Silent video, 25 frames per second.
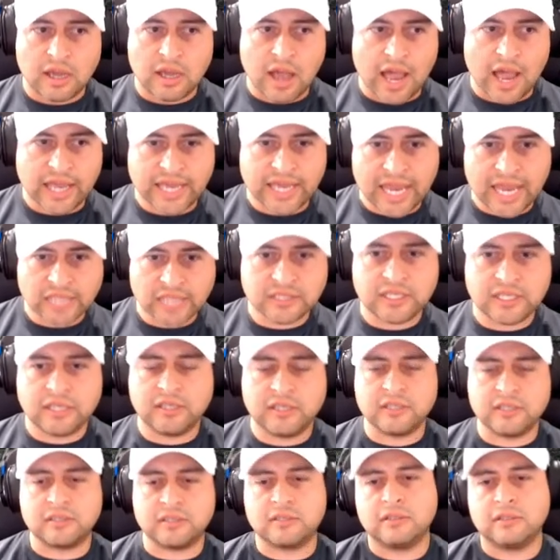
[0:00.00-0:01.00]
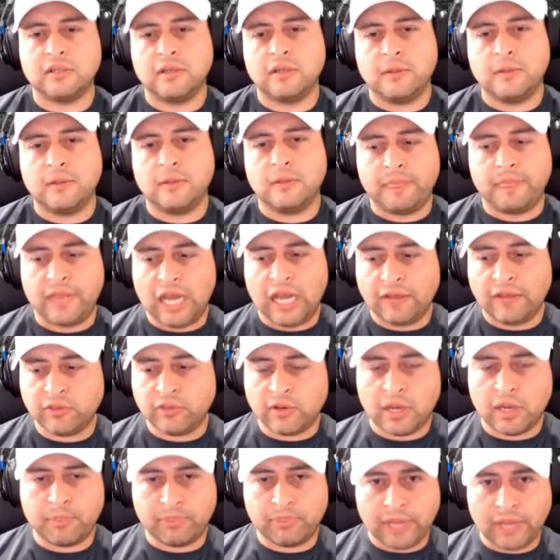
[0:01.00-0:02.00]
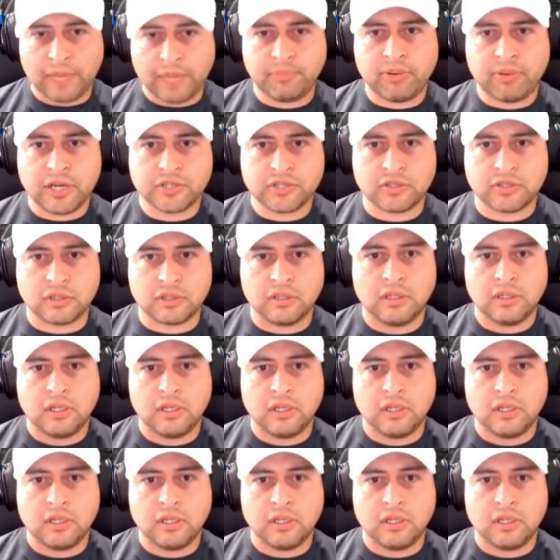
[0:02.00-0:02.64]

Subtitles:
I can say this, that after I applied pressure